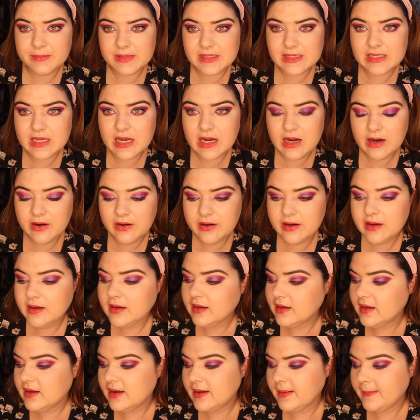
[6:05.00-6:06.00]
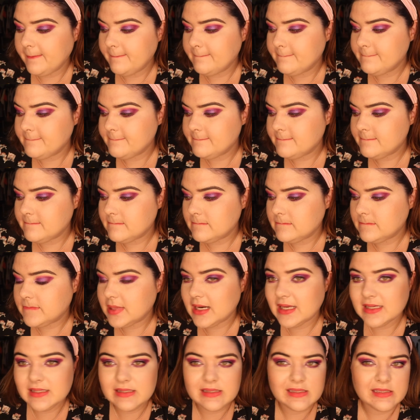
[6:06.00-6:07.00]
mascara,
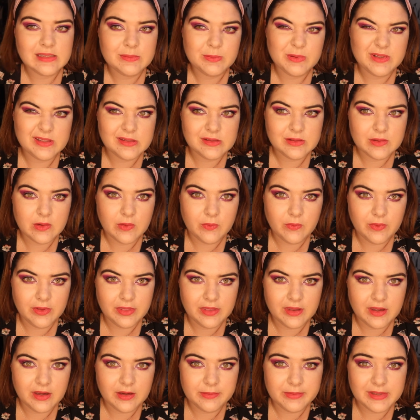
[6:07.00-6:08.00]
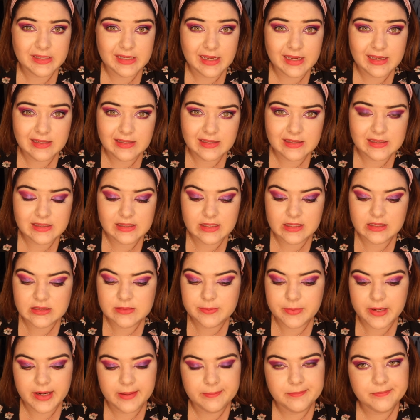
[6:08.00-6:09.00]
plus a spritz with the Urban Decay D-Slick
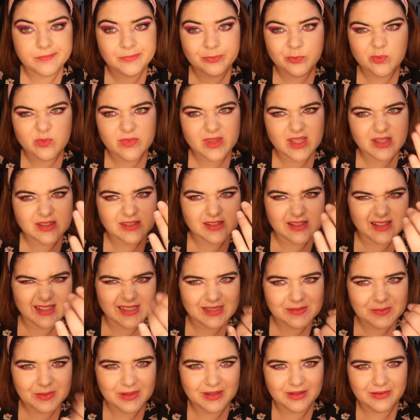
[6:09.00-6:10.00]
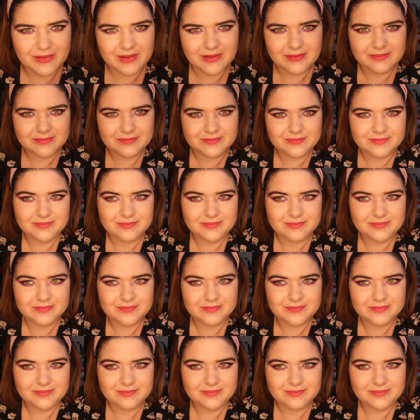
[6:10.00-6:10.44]
Spray. So let's bring you in.